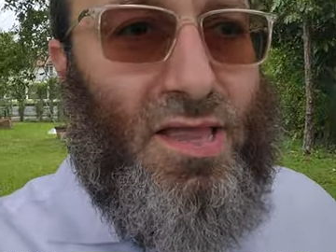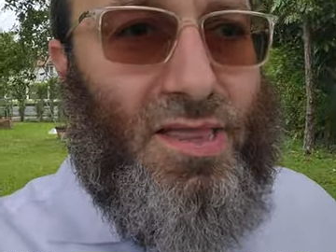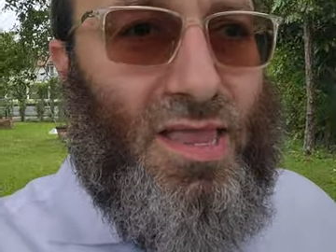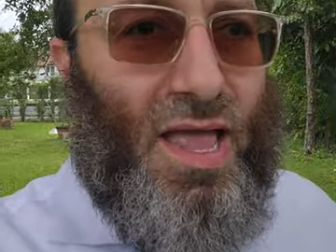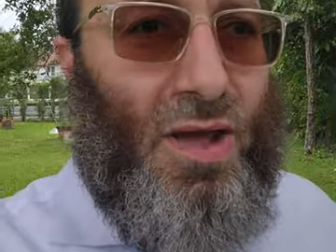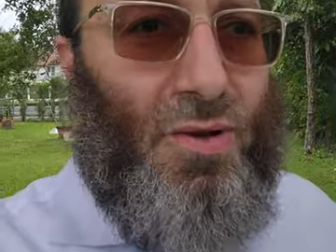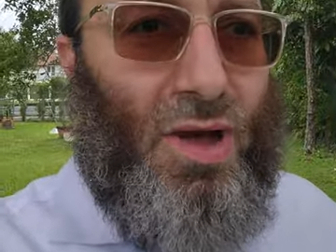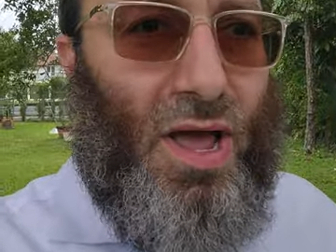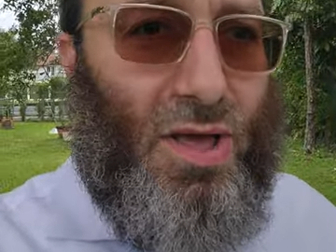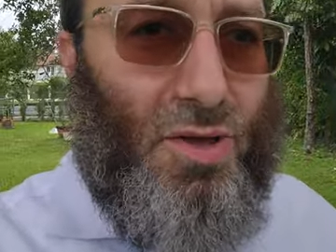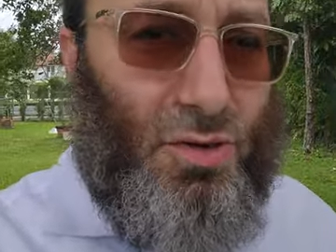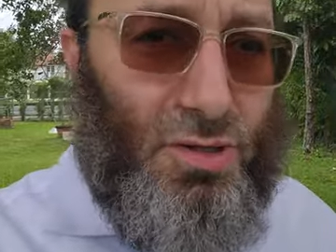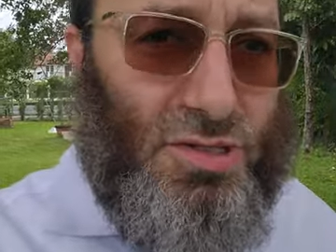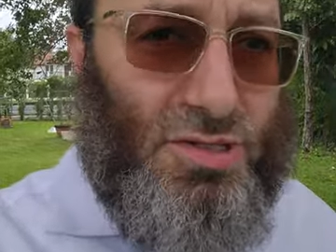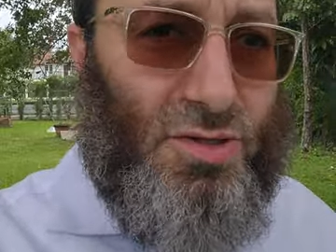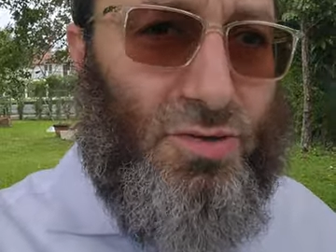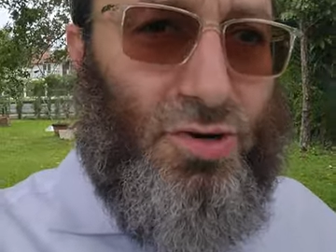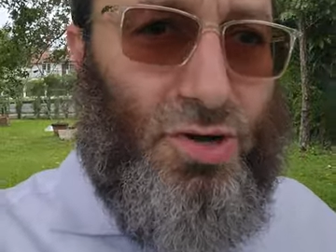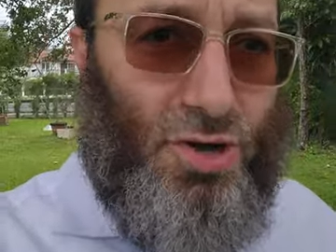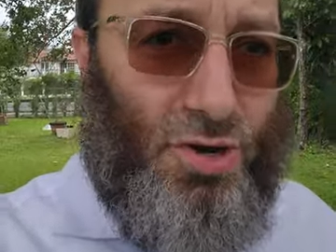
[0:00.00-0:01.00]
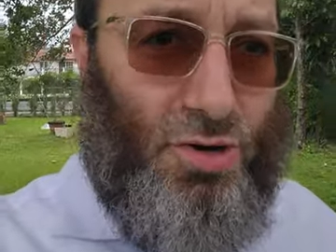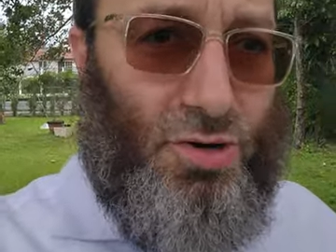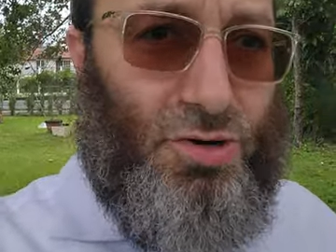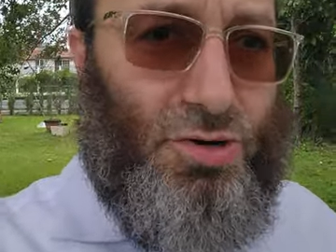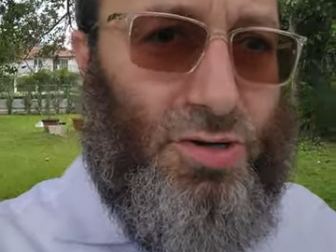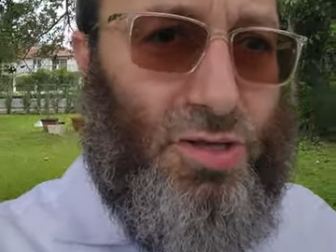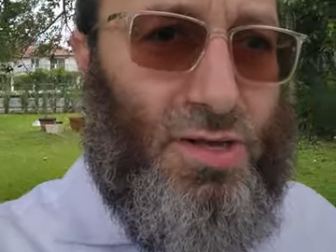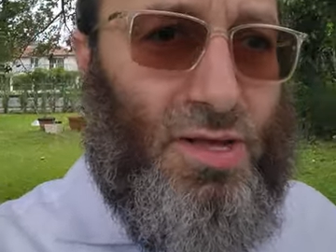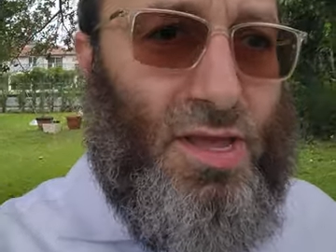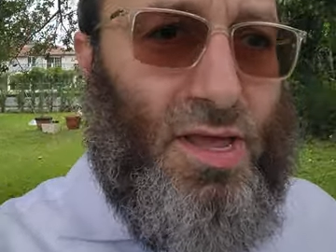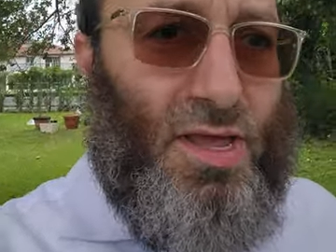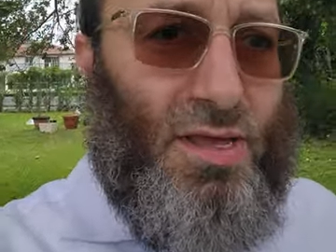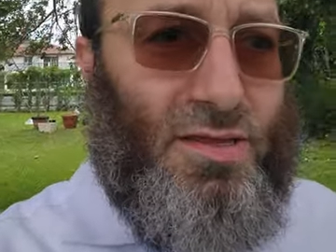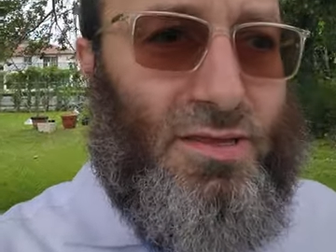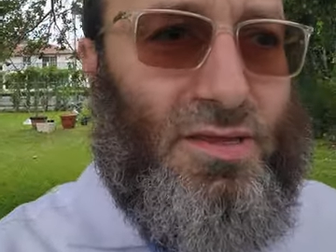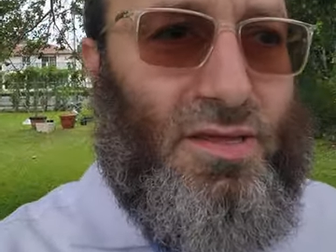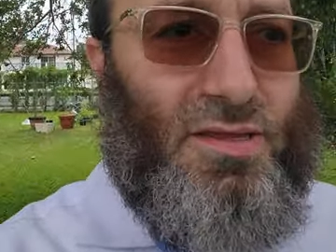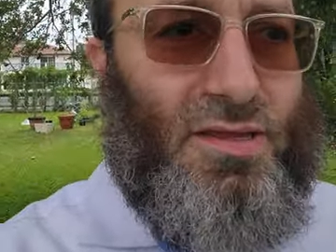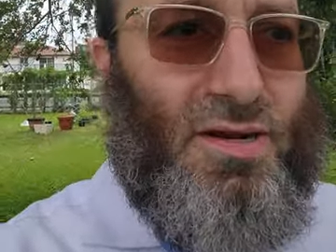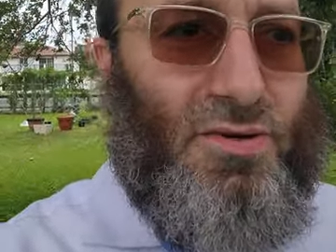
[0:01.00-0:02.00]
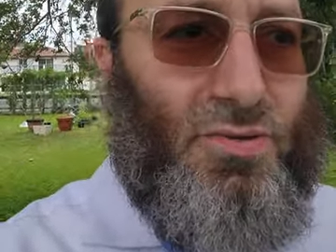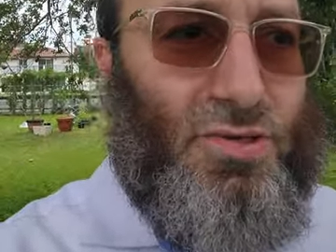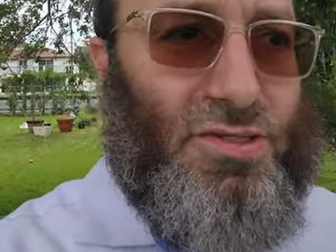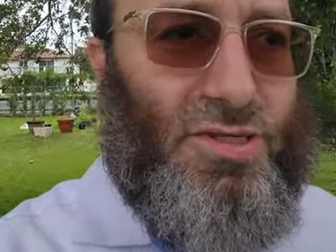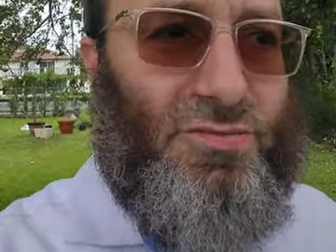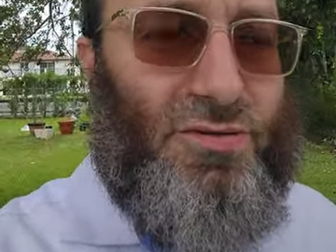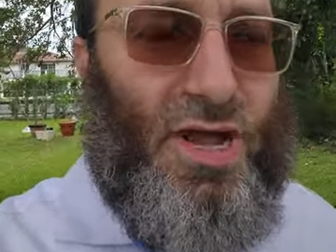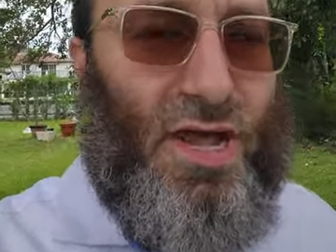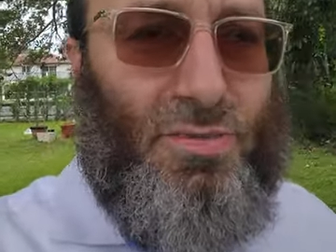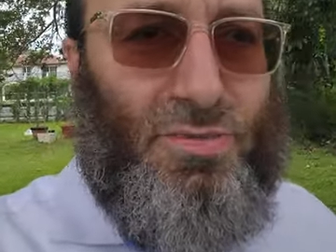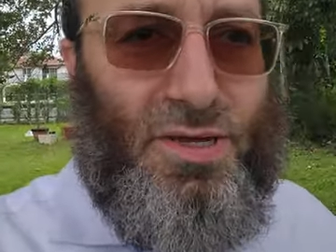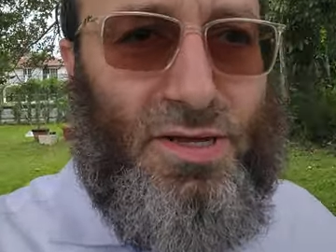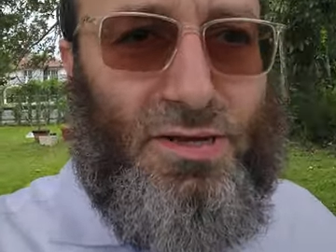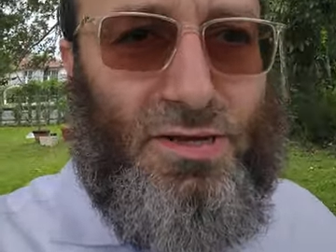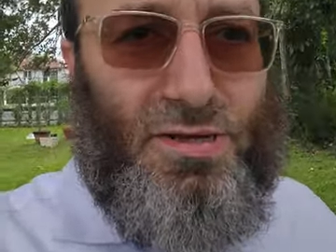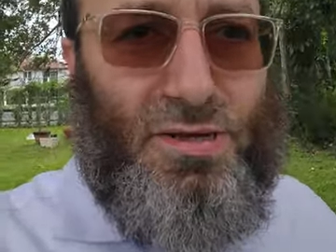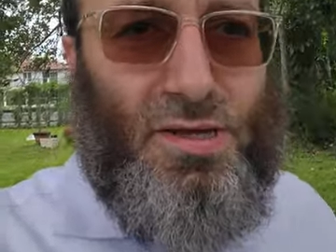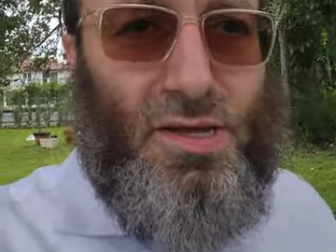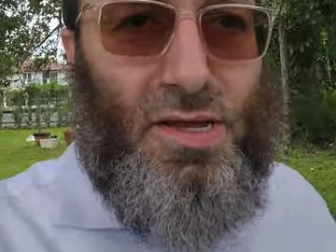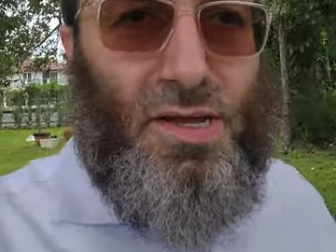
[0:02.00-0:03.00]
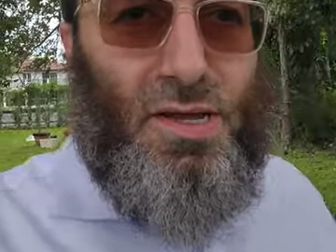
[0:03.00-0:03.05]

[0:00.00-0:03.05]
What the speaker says: Now, I also heard that there was a rabbi